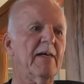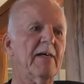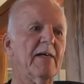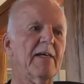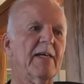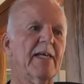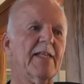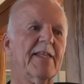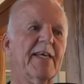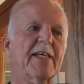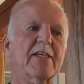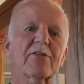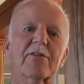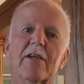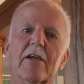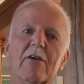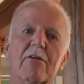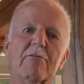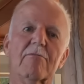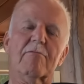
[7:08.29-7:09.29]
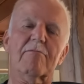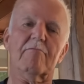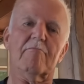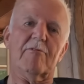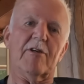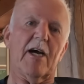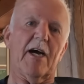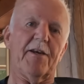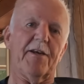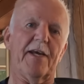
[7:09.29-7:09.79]
He thinks they're
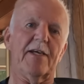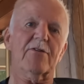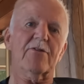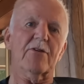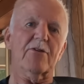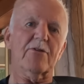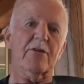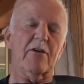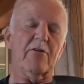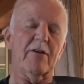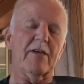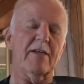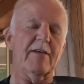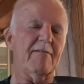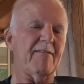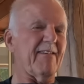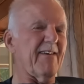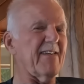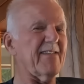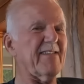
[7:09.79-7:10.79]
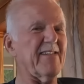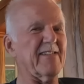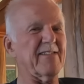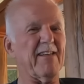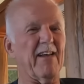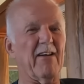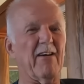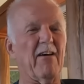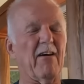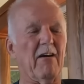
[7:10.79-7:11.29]
not necessary. I think
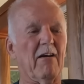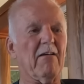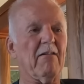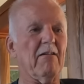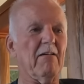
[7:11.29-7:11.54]
they are.